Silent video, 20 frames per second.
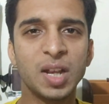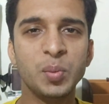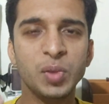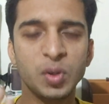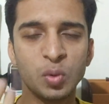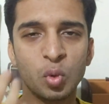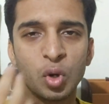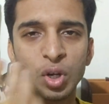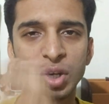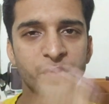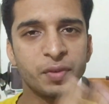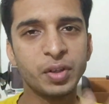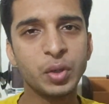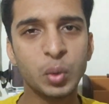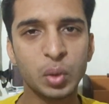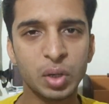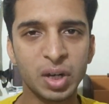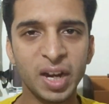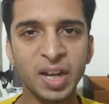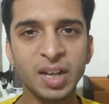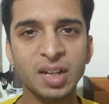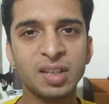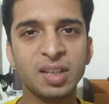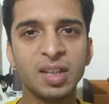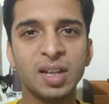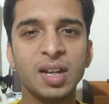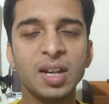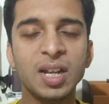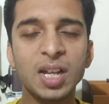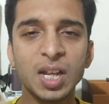I mean, whatever you write
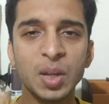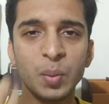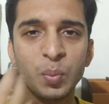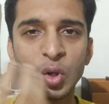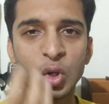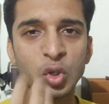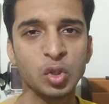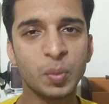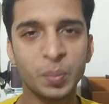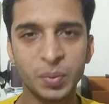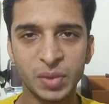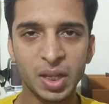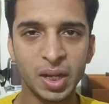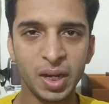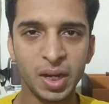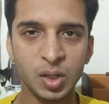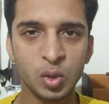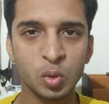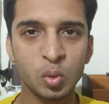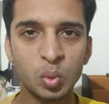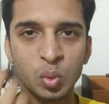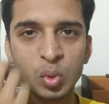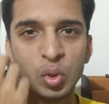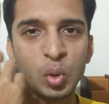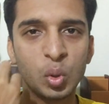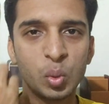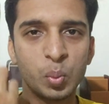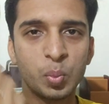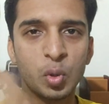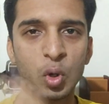there, because of that
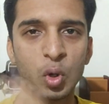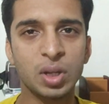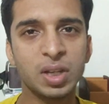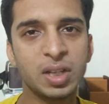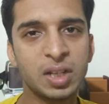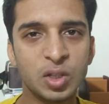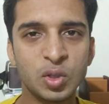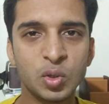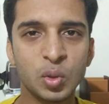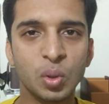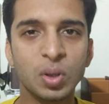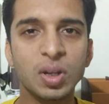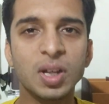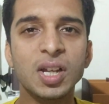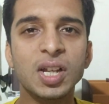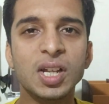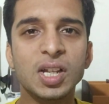your product gets sold.